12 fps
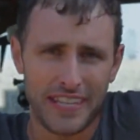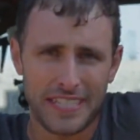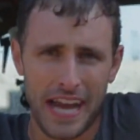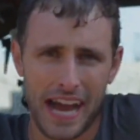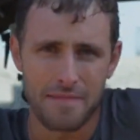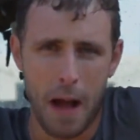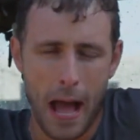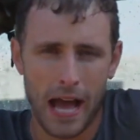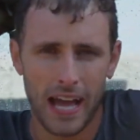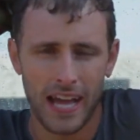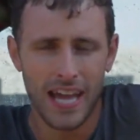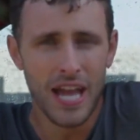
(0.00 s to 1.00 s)
that time.
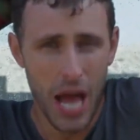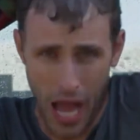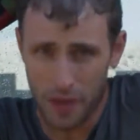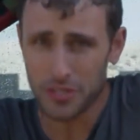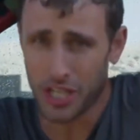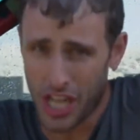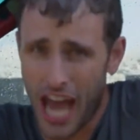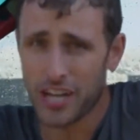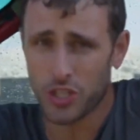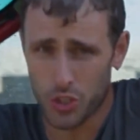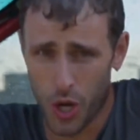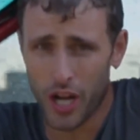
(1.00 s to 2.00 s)
There was a lot
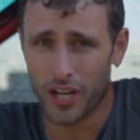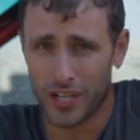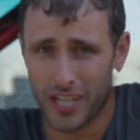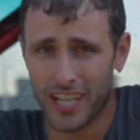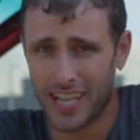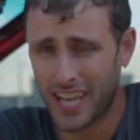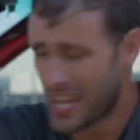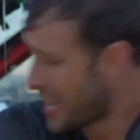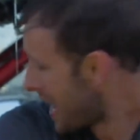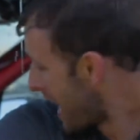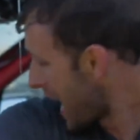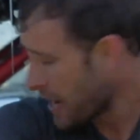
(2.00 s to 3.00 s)
of struggle.
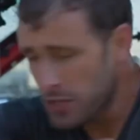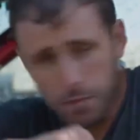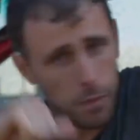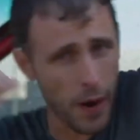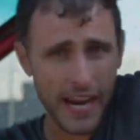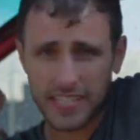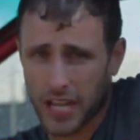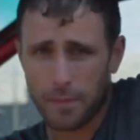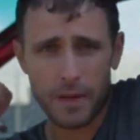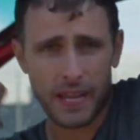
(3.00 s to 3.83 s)
I was braced up